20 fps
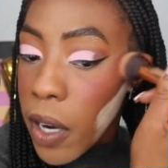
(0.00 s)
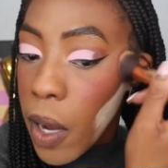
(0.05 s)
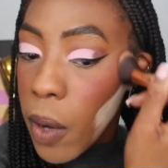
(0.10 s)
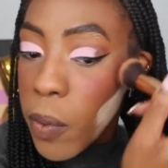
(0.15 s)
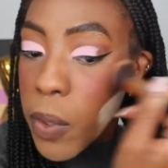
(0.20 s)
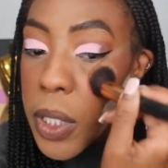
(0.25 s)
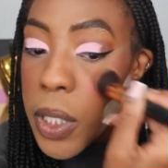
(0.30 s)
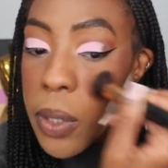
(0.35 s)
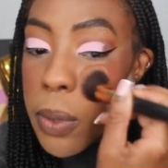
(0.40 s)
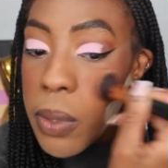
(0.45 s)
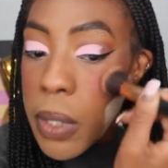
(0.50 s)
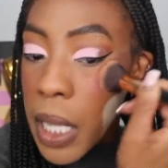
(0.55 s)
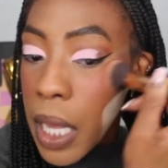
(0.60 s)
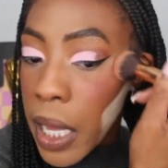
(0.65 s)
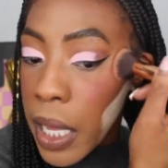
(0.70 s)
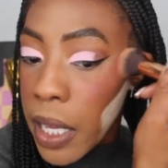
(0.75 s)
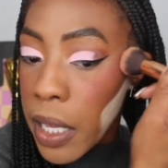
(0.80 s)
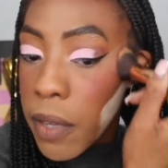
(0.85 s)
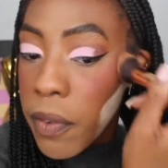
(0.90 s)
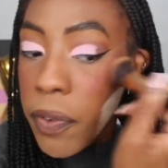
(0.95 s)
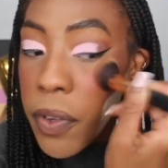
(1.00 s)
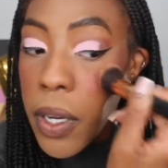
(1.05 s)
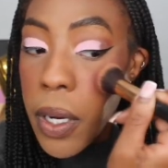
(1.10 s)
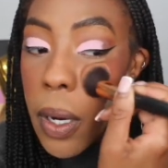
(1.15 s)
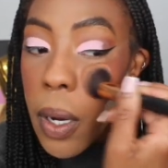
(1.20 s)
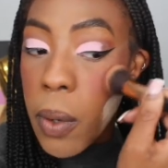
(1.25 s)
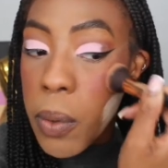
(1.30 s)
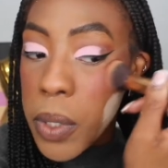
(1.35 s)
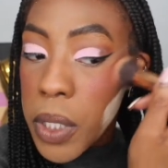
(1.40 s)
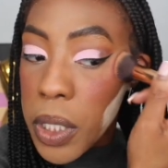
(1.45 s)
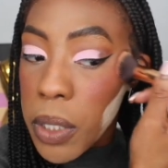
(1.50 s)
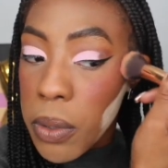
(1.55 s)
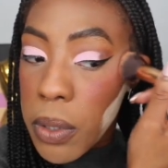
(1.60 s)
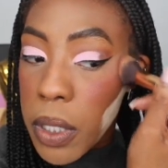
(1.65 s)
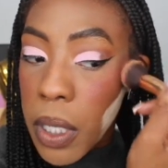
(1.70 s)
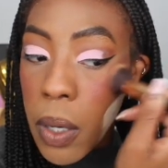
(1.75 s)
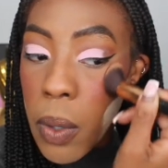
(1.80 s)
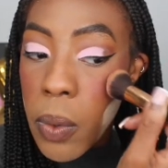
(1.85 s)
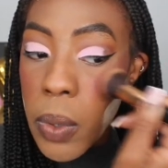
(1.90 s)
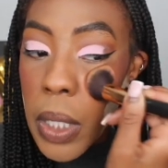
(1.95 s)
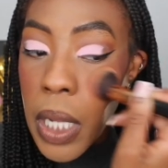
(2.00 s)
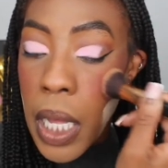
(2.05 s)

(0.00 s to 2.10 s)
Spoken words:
out what you like, figure out what you don't